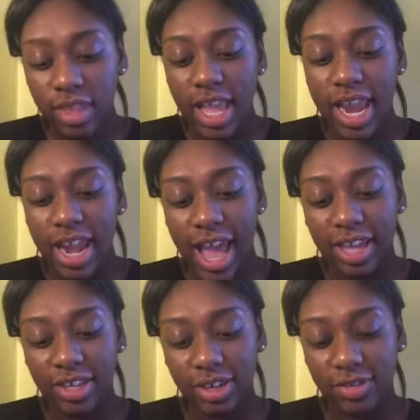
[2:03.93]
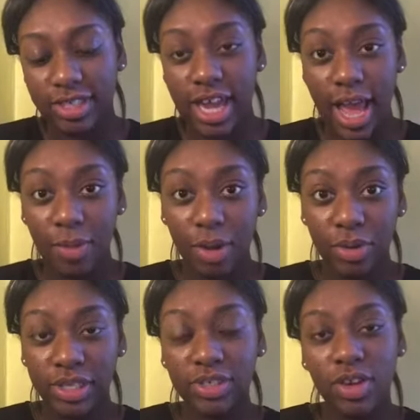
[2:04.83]
And I use an eyebrow
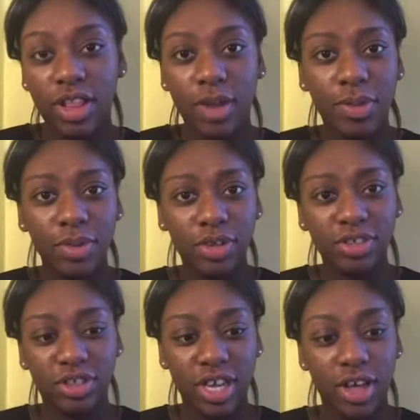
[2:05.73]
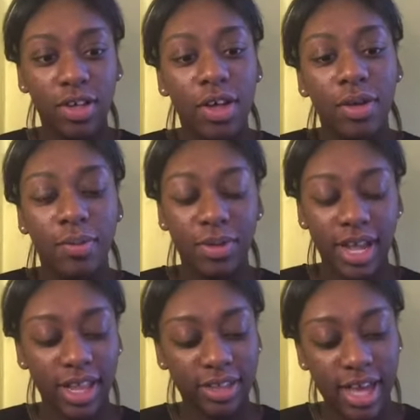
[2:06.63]
pencil. A lot of people use gel, but
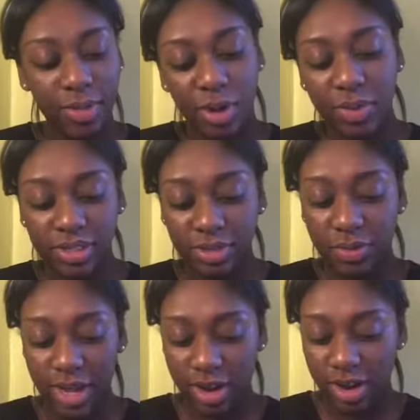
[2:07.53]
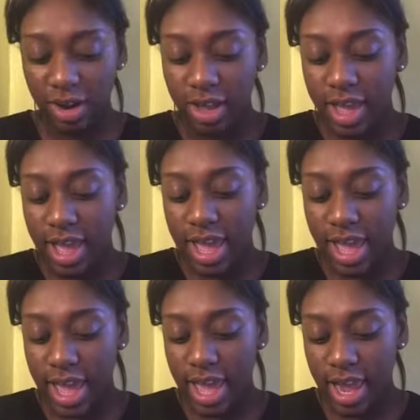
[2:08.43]
I like the eyebrow pencil better.
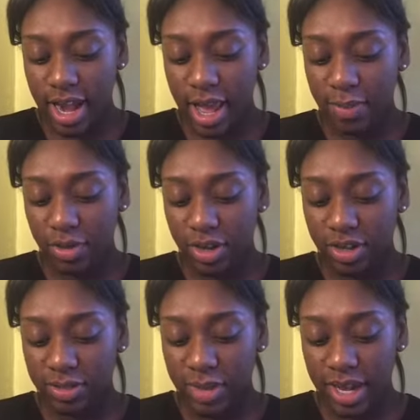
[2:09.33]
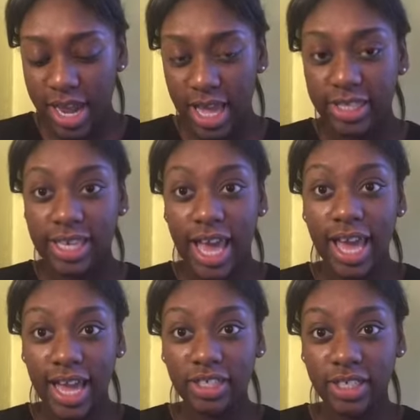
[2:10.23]
And I'm going to use my NYX. I
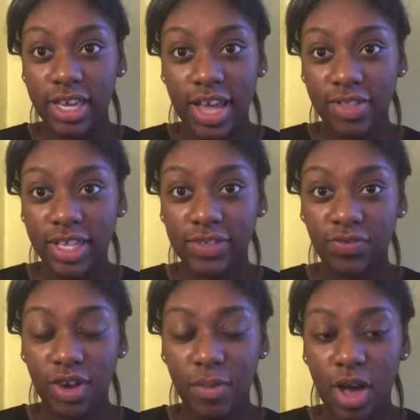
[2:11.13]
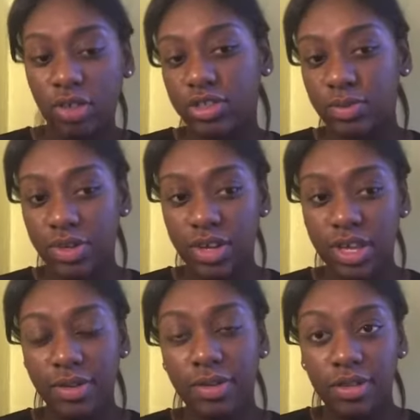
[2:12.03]
actually got this from Ulta
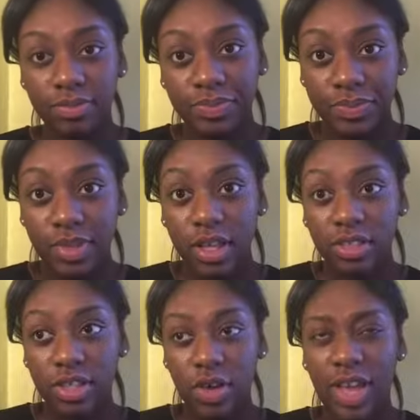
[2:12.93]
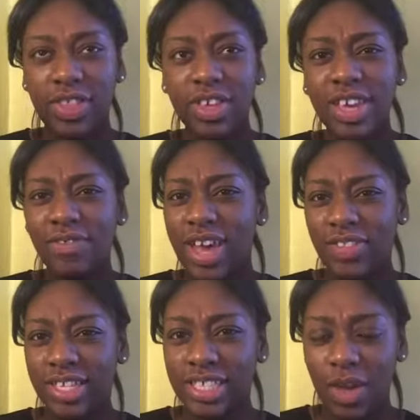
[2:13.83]
Beauty. So I think you can
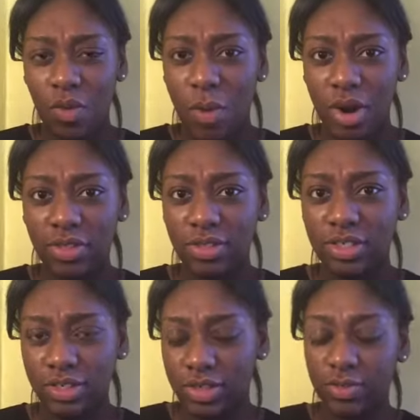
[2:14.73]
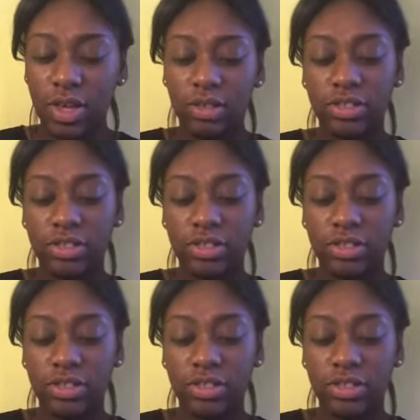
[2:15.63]
find this at Walmart too as well.